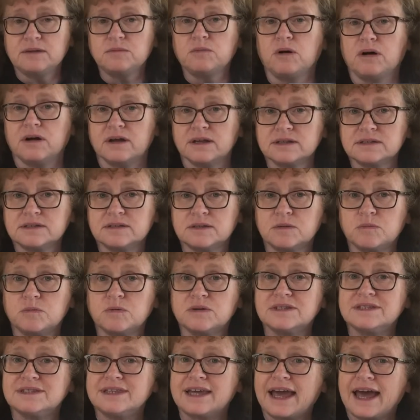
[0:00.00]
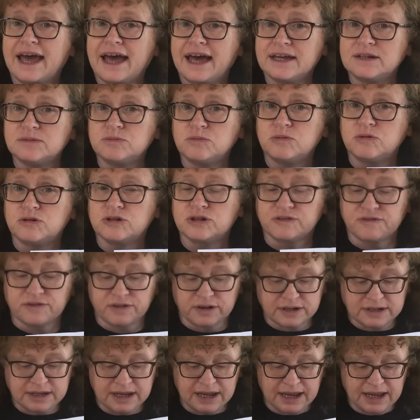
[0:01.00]
was, once they had
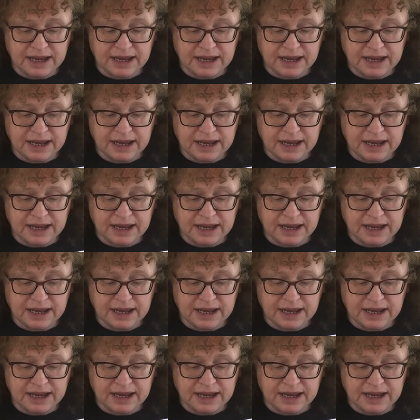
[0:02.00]
Waterford,